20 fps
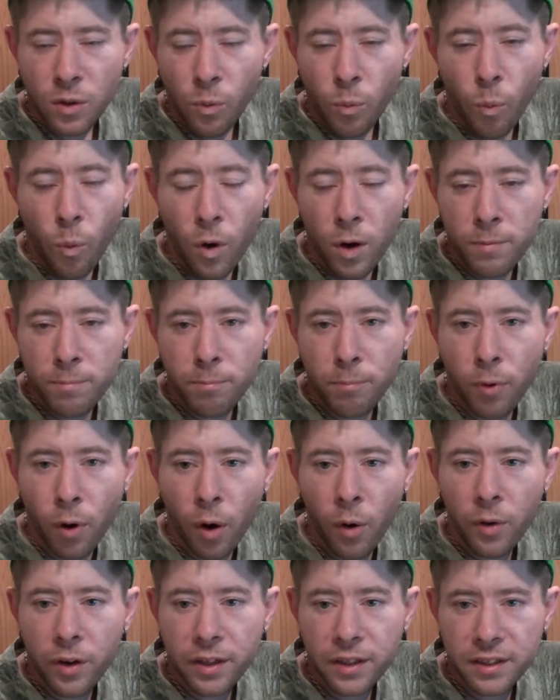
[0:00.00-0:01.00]
one
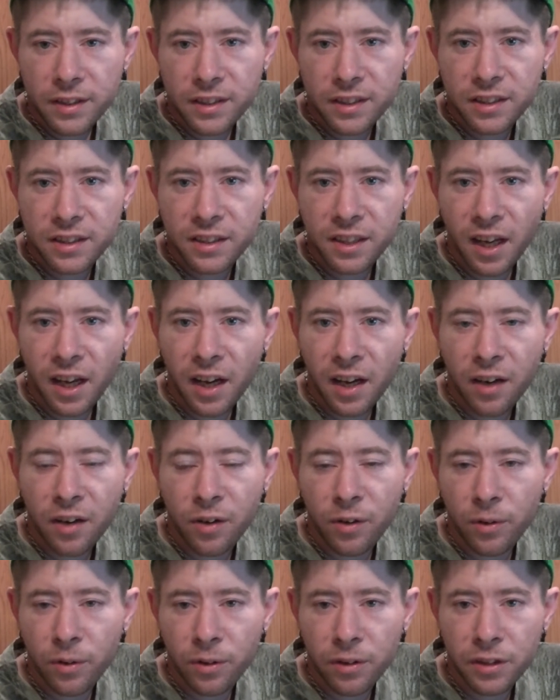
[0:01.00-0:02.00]
broken stick,
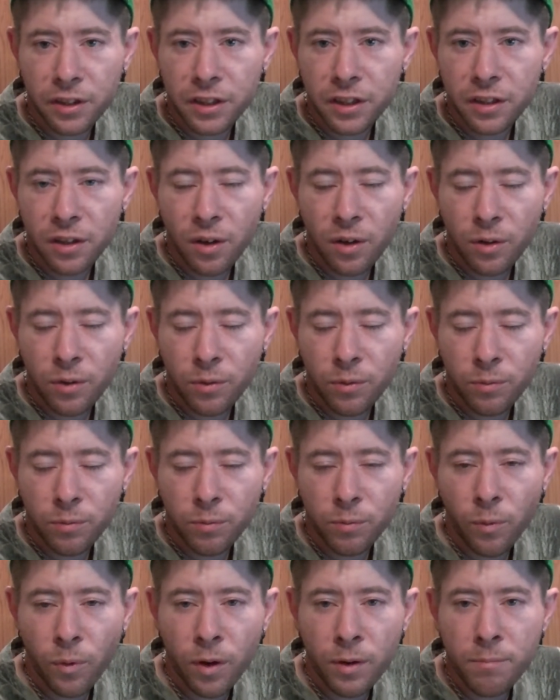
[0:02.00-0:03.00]
or,
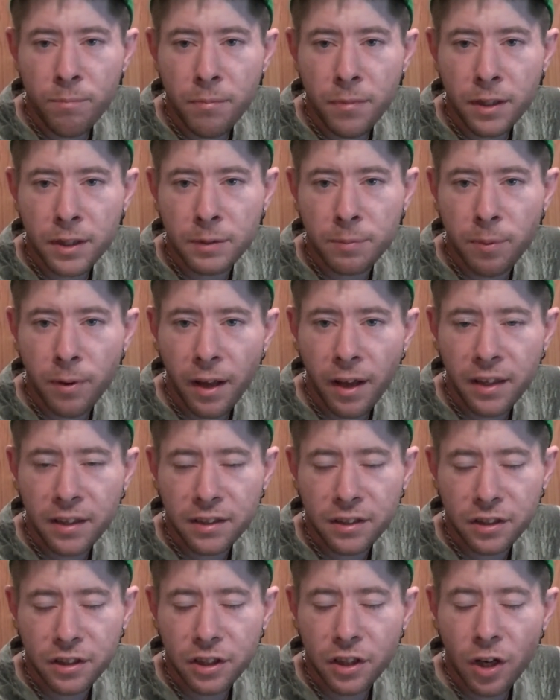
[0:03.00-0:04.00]
one
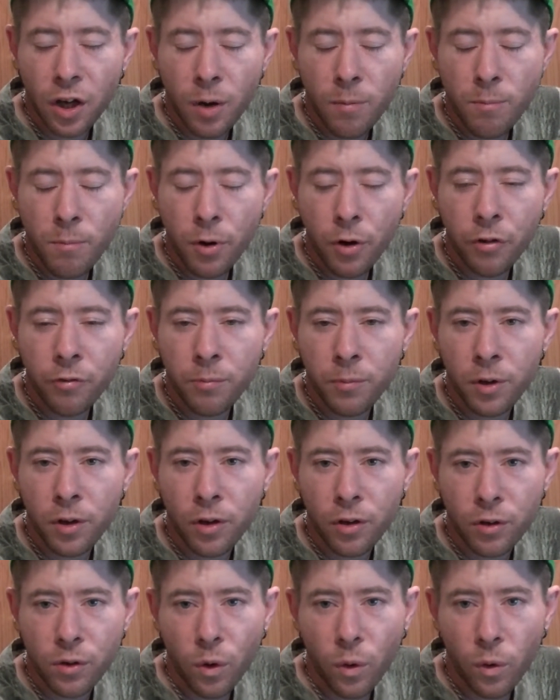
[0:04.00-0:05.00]
misplaced, movement
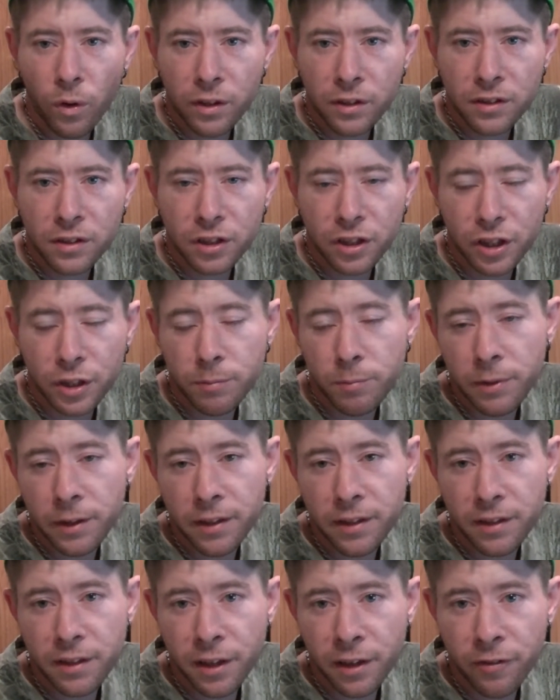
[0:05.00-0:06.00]
or noise could be
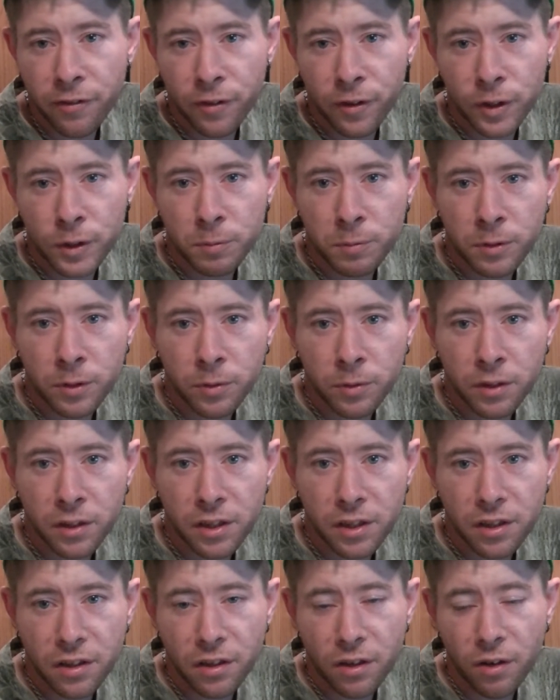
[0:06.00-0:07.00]
the difference
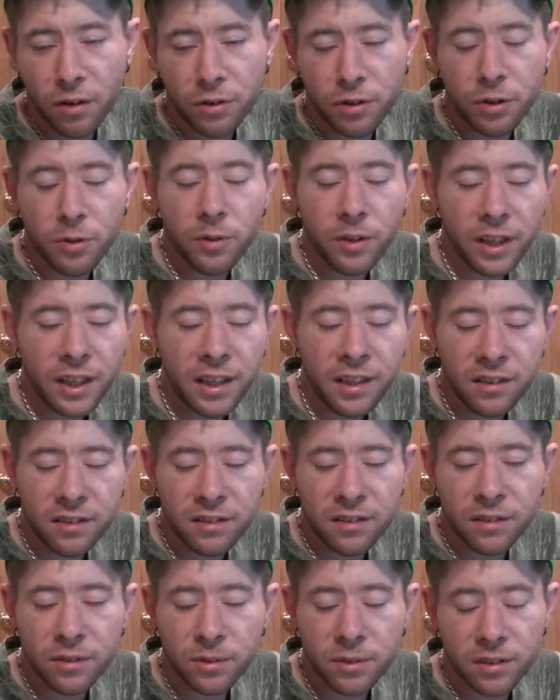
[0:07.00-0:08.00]
between, you
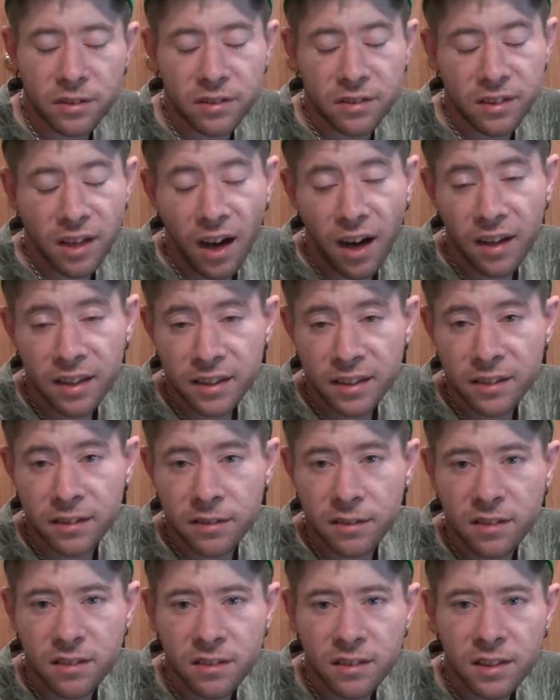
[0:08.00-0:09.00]
eating or not
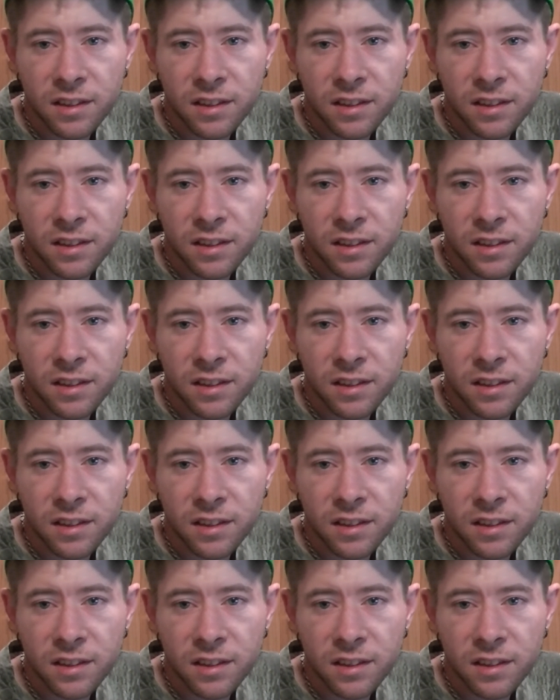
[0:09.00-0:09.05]
eating,